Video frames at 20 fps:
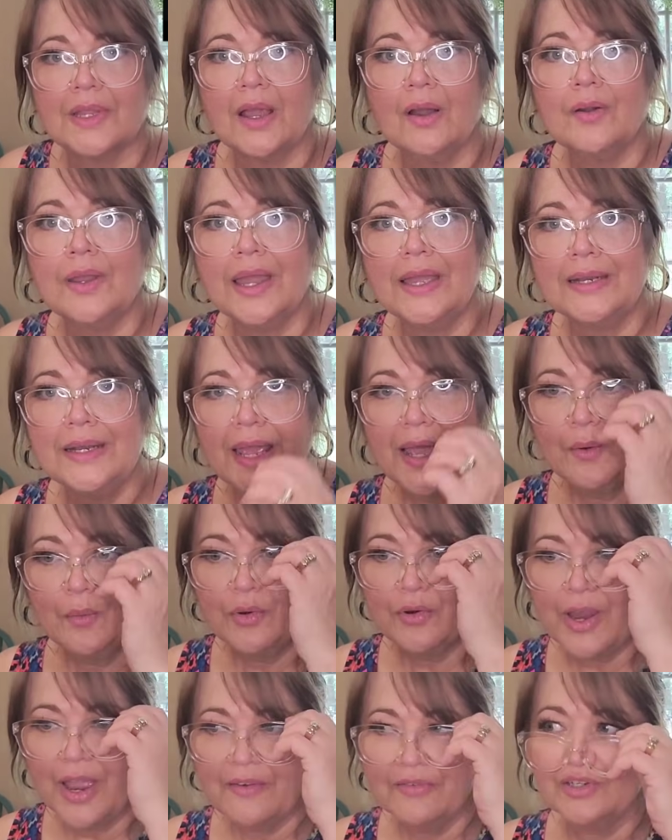Okay, now
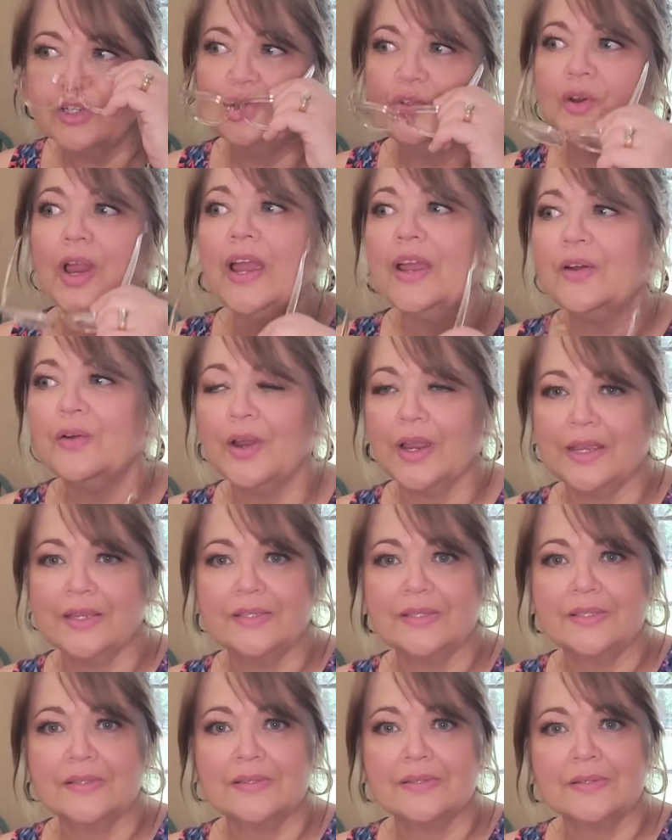we're having a drag
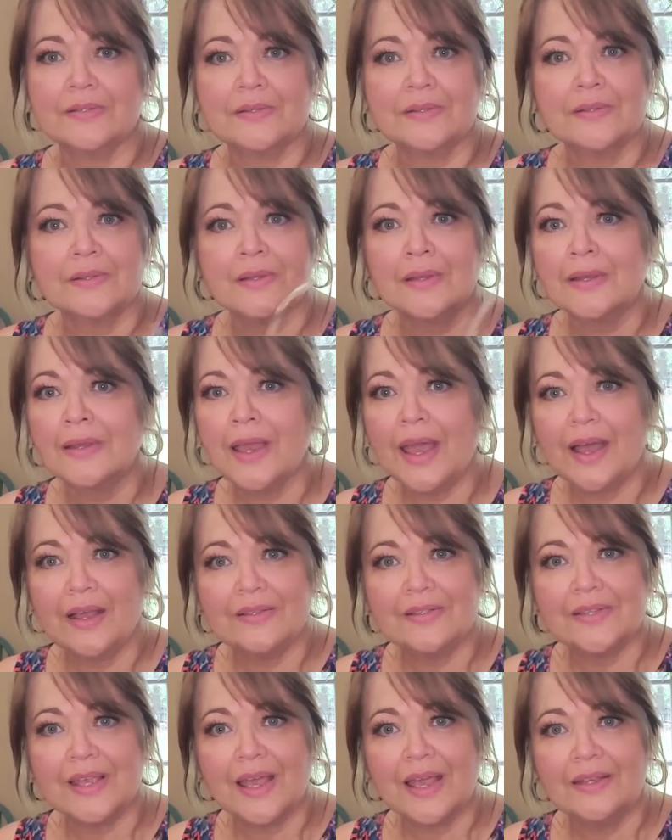race
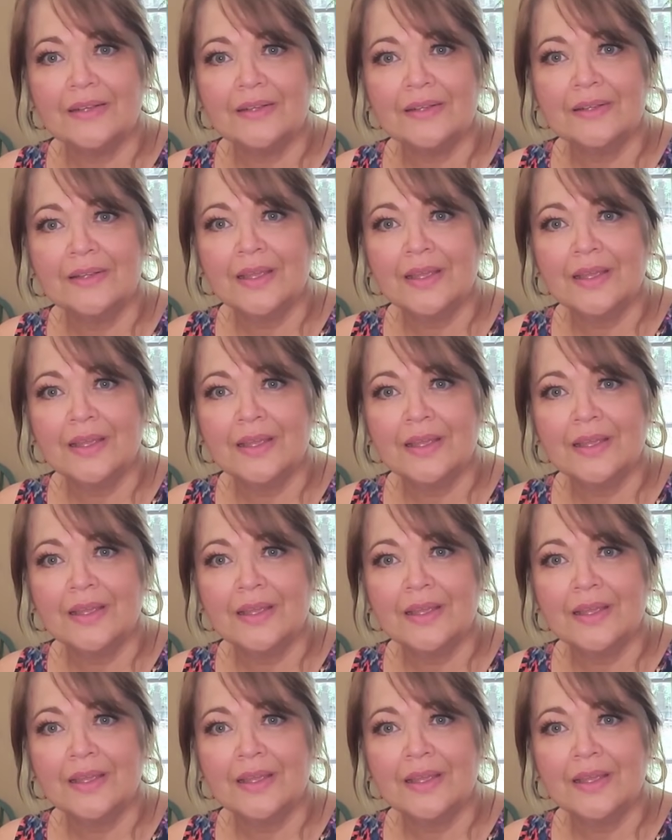outside.